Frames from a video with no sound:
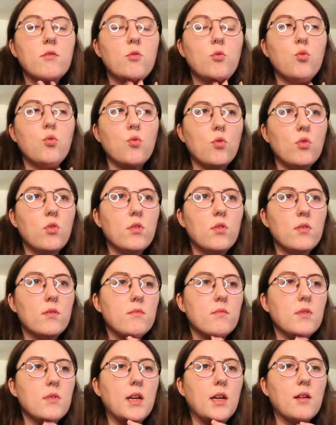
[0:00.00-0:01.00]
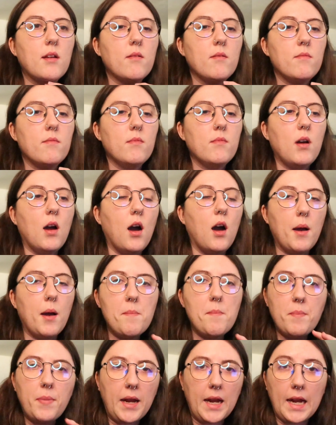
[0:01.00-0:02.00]
cool like hot
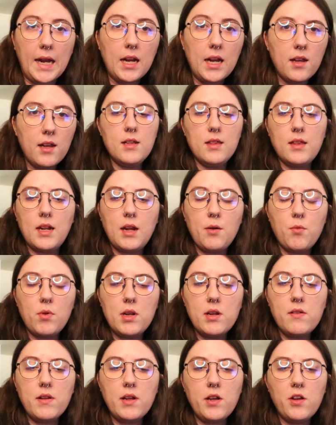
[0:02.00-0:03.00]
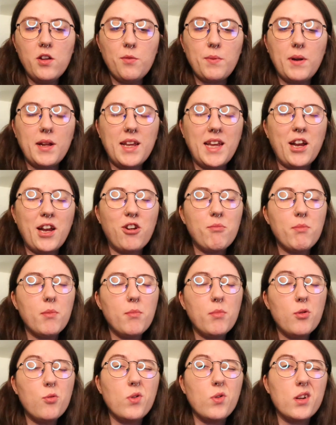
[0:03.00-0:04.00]
pink that I wanted to use, but I can't
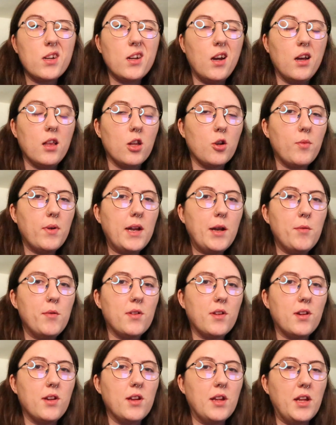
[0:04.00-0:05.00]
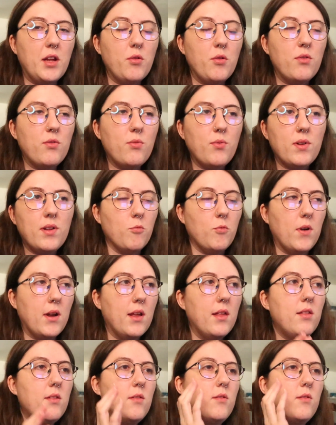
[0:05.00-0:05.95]
remember what colorway I was going to use with.